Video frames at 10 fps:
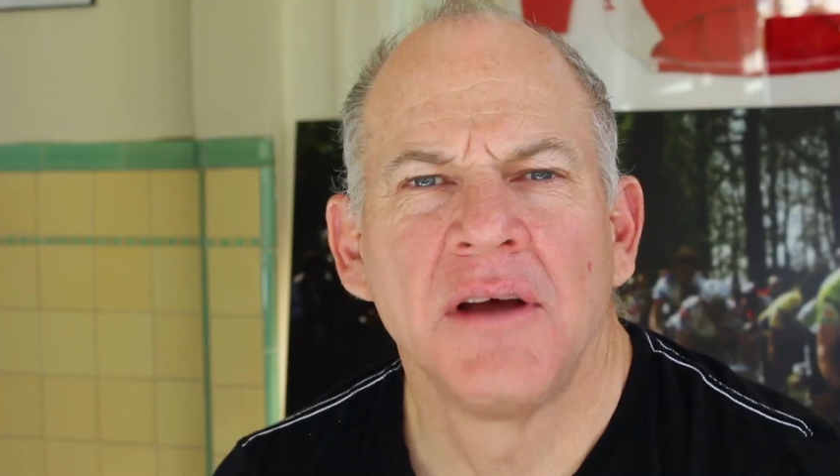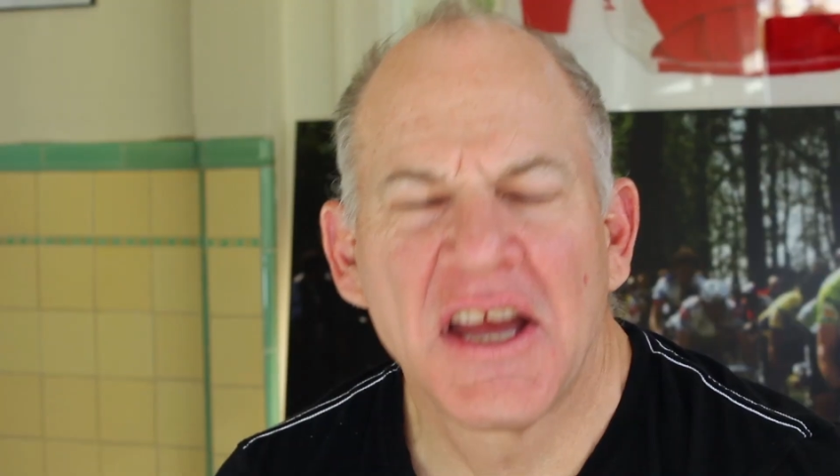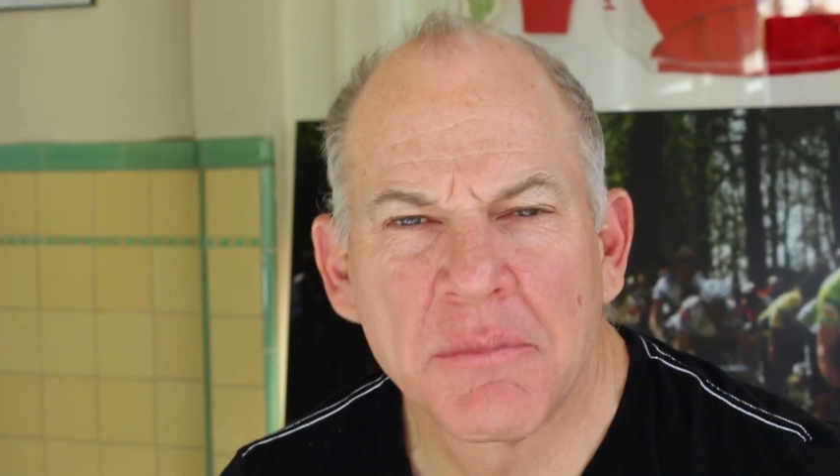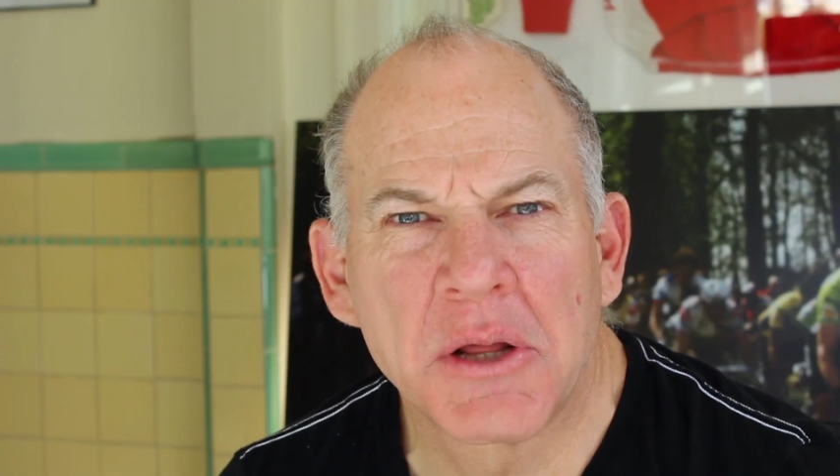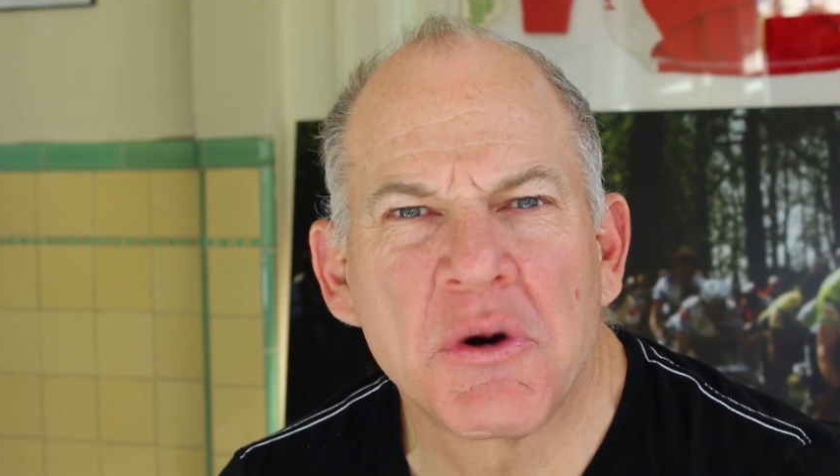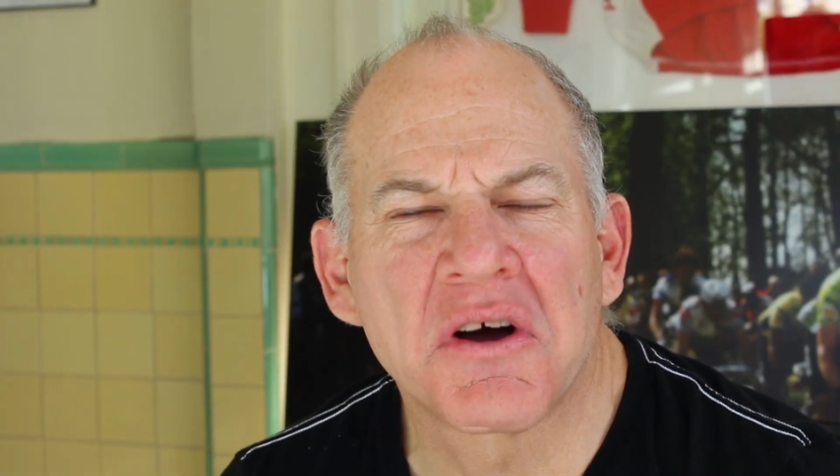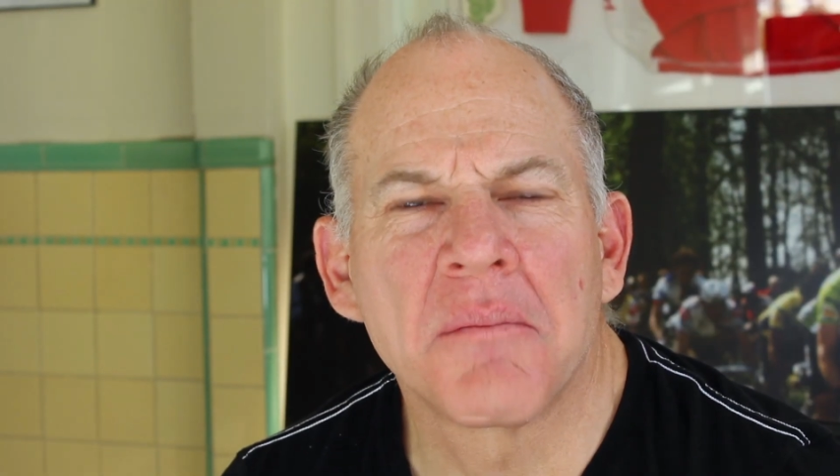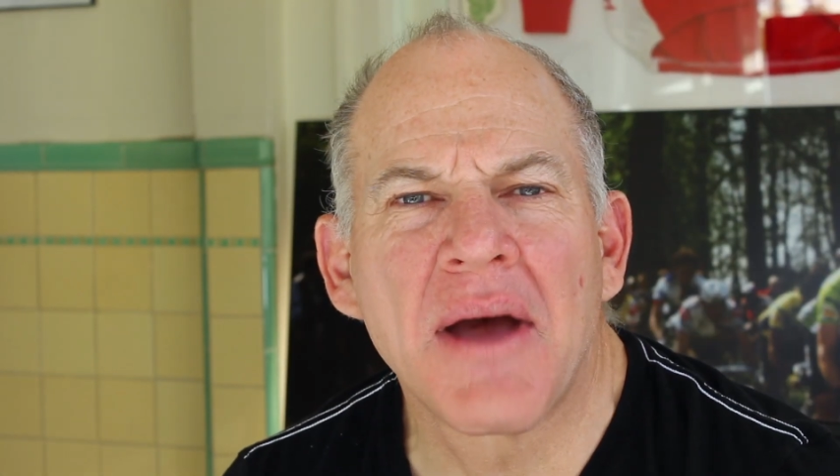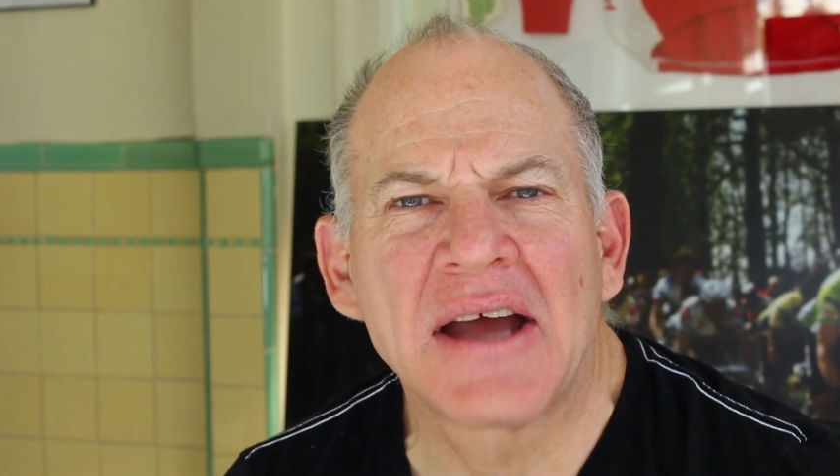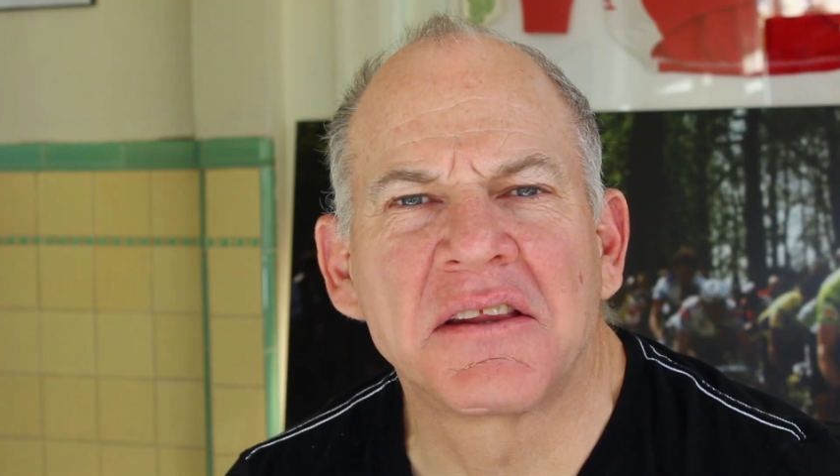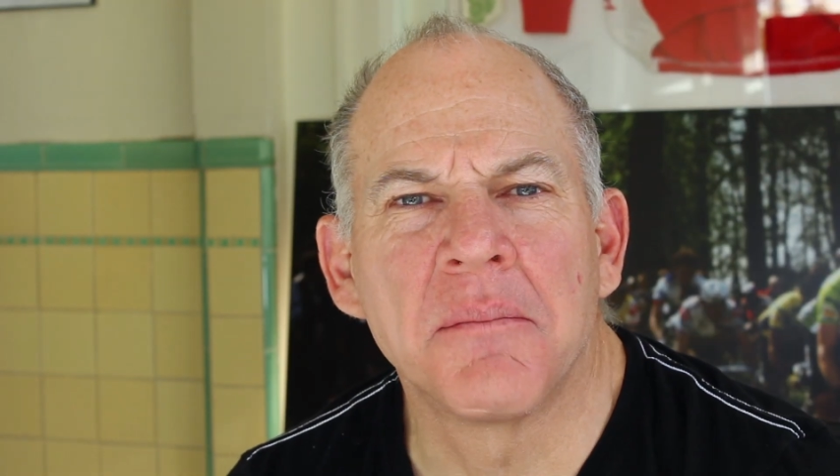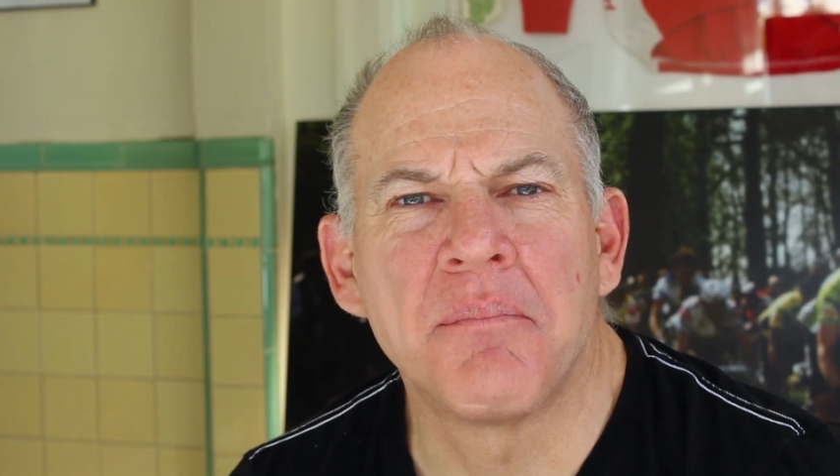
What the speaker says: Hey everybody, welcome back to